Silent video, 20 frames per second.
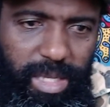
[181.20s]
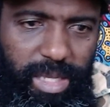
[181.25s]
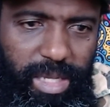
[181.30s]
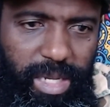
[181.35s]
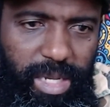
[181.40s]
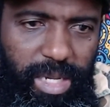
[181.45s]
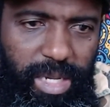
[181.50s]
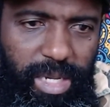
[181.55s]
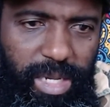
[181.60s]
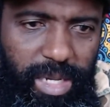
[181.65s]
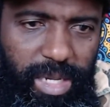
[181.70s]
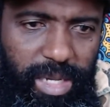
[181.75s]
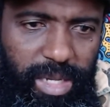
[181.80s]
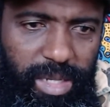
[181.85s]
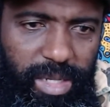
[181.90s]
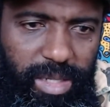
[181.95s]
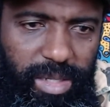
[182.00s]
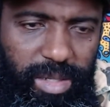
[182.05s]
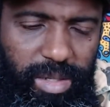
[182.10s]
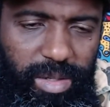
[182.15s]
Uh,
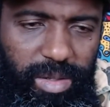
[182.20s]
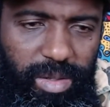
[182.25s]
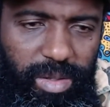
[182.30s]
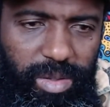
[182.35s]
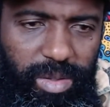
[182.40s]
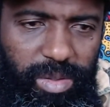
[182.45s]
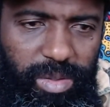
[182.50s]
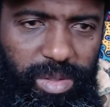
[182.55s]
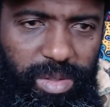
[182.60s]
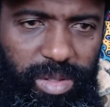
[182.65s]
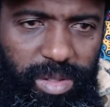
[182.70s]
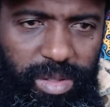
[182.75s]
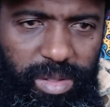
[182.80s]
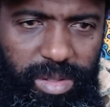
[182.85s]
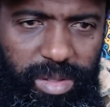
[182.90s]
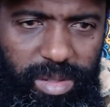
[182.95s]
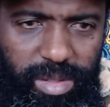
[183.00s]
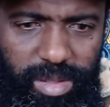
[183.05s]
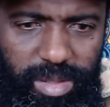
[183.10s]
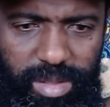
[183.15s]
hold
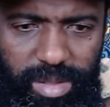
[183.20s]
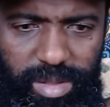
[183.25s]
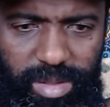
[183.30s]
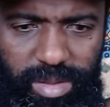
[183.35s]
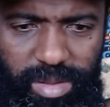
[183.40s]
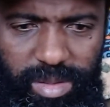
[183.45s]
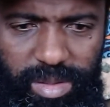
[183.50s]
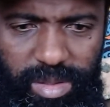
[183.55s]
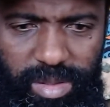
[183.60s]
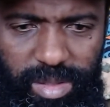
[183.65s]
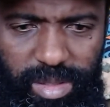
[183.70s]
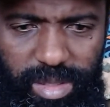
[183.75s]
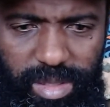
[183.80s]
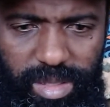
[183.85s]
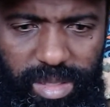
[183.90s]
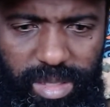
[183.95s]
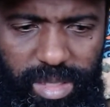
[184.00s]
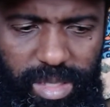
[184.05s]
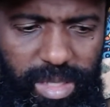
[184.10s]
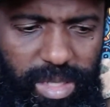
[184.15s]
on, hold on.
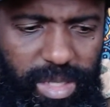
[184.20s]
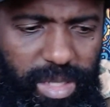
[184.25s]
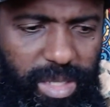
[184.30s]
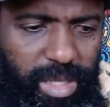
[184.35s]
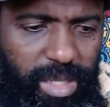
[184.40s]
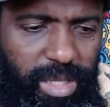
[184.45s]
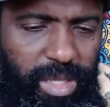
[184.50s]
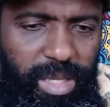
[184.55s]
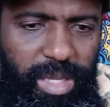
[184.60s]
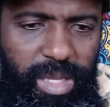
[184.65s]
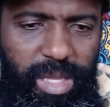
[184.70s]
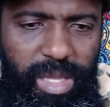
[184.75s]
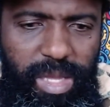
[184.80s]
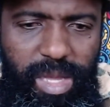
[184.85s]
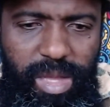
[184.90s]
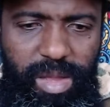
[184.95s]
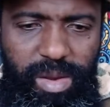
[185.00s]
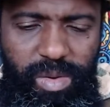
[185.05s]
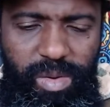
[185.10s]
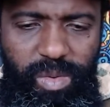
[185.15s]

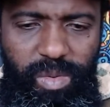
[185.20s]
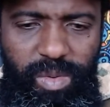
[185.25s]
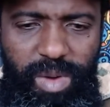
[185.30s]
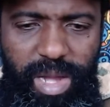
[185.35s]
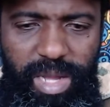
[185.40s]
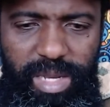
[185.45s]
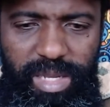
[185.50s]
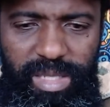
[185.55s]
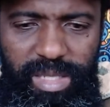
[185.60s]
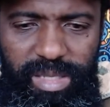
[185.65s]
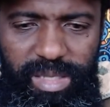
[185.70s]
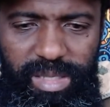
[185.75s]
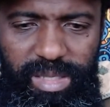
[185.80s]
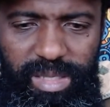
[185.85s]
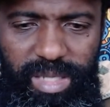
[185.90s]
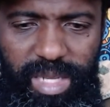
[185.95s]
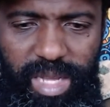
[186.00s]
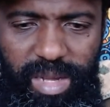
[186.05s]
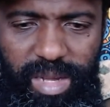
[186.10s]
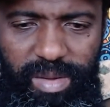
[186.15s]
I don't know why this is
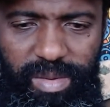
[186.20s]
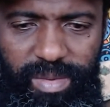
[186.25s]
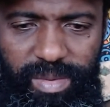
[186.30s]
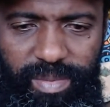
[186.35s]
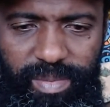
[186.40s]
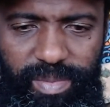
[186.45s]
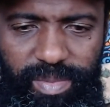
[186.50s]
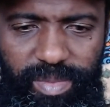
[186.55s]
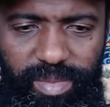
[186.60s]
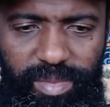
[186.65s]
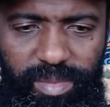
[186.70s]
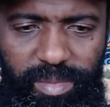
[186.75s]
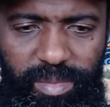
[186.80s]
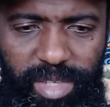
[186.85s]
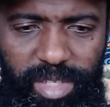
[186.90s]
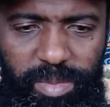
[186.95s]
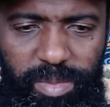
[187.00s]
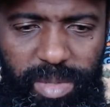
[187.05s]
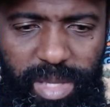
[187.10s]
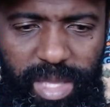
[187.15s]
now
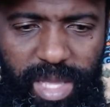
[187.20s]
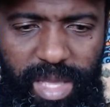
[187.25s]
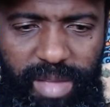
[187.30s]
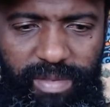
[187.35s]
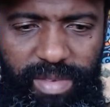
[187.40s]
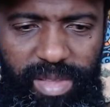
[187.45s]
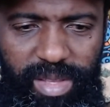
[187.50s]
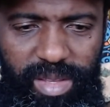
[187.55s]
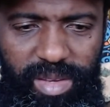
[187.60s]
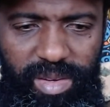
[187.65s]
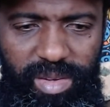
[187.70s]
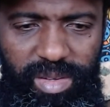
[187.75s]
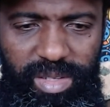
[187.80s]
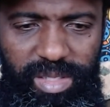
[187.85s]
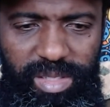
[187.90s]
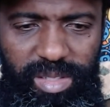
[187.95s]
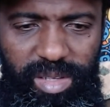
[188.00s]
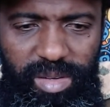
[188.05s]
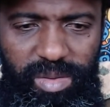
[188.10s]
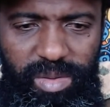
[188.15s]
misbehaving.
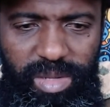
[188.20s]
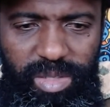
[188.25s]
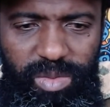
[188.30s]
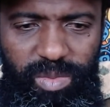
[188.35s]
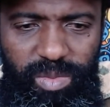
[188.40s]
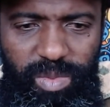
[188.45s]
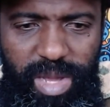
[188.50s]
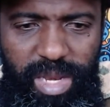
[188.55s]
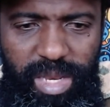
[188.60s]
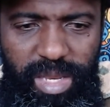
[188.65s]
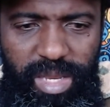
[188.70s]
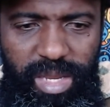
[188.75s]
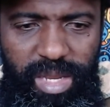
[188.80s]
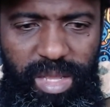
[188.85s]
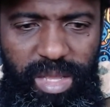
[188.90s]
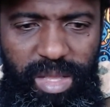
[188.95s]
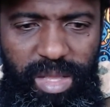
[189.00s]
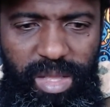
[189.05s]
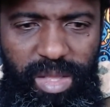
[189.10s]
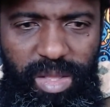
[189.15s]
It's always when
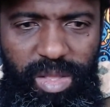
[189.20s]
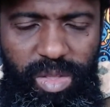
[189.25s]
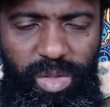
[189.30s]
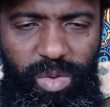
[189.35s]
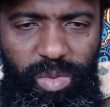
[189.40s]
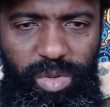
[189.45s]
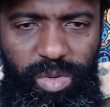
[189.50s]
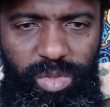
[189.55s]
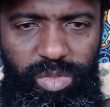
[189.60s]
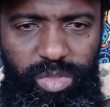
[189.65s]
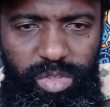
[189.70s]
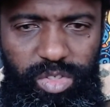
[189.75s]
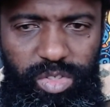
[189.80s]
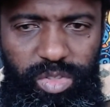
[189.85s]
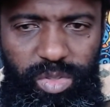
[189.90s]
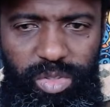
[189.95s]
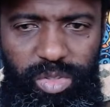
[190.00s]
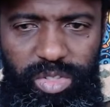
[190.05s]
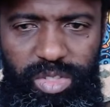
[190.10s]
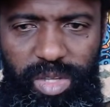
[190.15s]
you want to
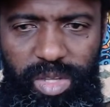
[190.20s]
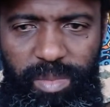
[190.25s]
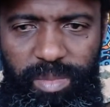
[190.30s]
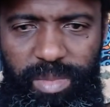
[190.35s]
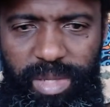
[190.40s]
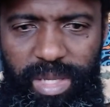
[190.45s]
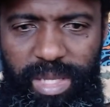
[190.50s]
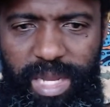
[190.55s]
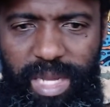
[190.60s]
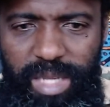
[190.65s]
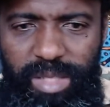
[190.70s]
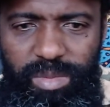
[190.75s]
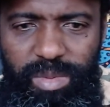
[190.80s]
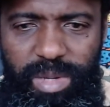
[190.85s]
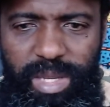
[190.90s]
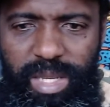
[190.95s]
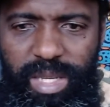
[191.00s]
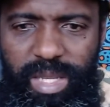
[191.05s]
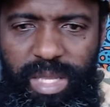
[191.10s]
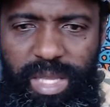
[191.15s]
show something, that's
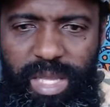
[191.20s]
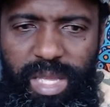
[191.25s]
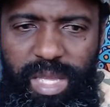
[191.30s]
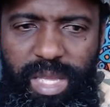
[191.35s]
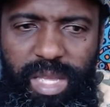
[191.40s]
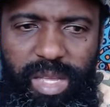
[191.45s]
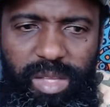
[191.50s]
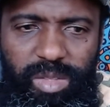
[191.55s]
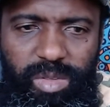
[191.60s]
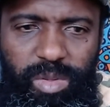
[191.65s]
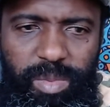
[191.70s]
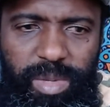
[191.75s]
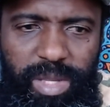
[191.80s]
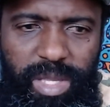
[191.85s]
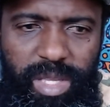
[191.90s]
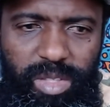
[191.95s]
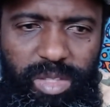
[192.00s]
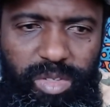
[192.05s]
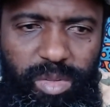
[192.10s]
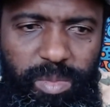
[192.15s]
when to
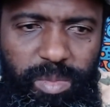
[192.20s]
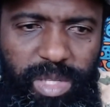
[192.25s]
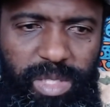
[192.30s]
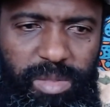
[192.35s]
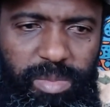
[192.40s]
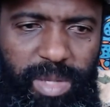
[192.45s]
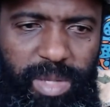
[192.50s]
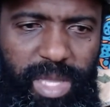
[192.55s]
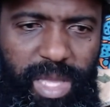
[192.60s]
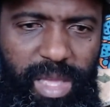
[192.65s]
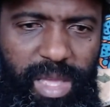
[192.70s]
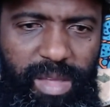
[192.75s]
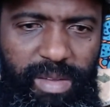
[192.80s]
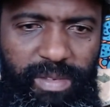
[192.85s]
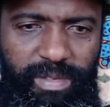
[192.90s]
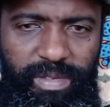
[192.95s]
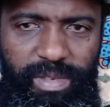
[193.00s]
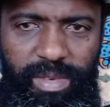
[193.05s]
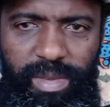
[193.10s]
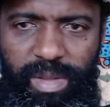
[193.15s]
begin to
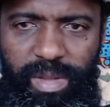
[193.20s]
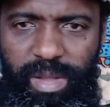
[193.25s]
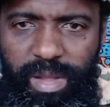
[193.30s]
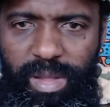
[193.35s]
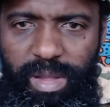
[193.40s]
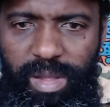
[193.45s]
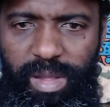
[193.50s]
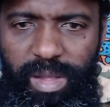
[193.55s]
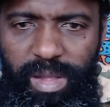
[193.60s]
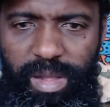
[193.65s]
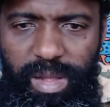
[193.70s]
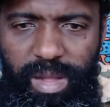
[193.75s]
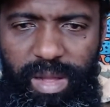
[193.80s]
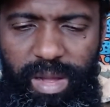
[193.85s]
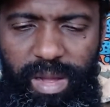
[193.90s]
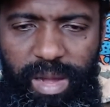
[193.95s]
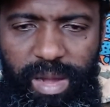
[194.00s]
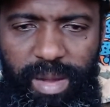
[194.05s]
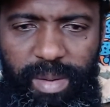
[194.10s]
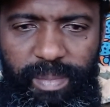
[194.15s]
misbehave.
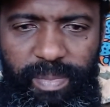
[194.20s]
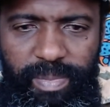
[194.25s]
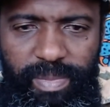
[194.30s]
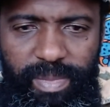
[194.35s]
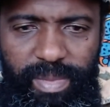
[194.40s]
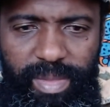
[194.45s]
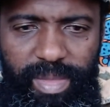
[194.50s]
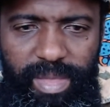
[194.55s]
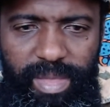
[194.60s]
Um,